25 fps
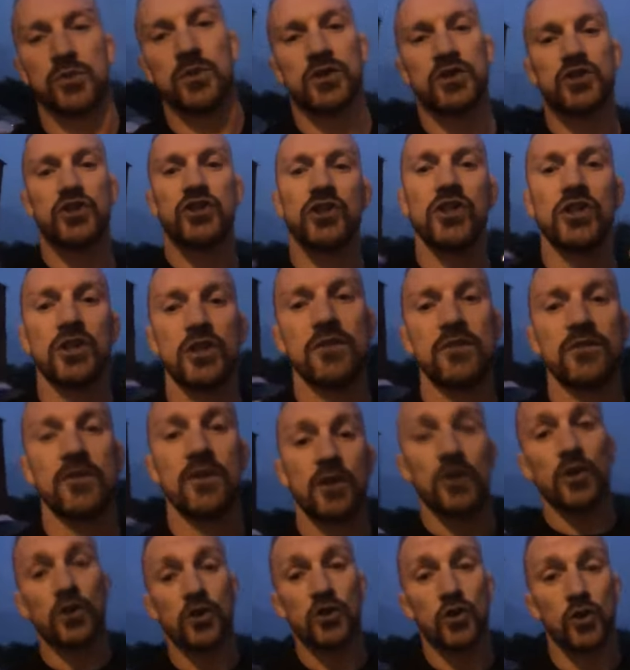achieve
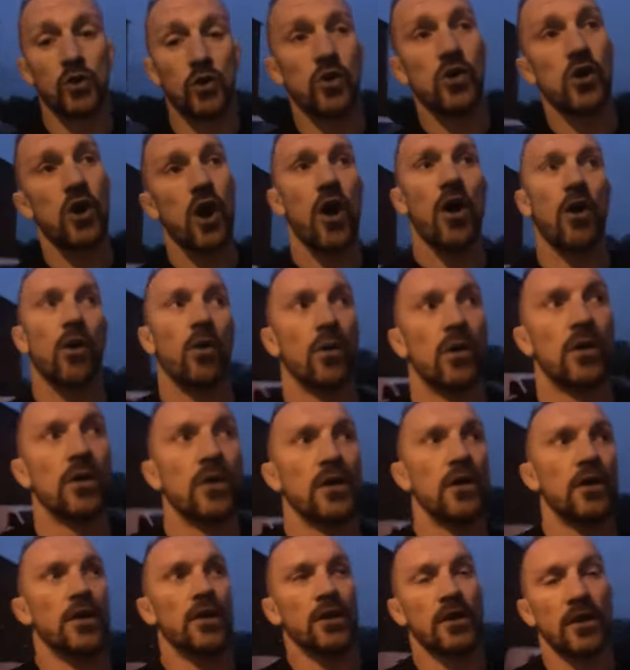your goal?
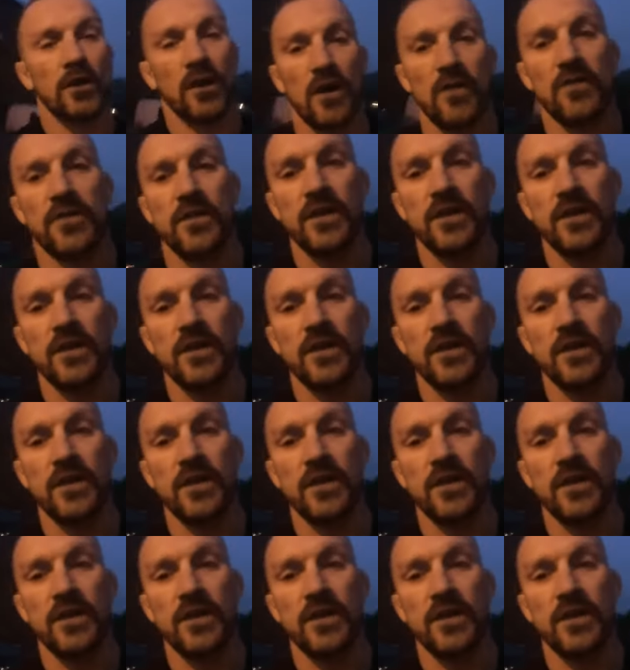Like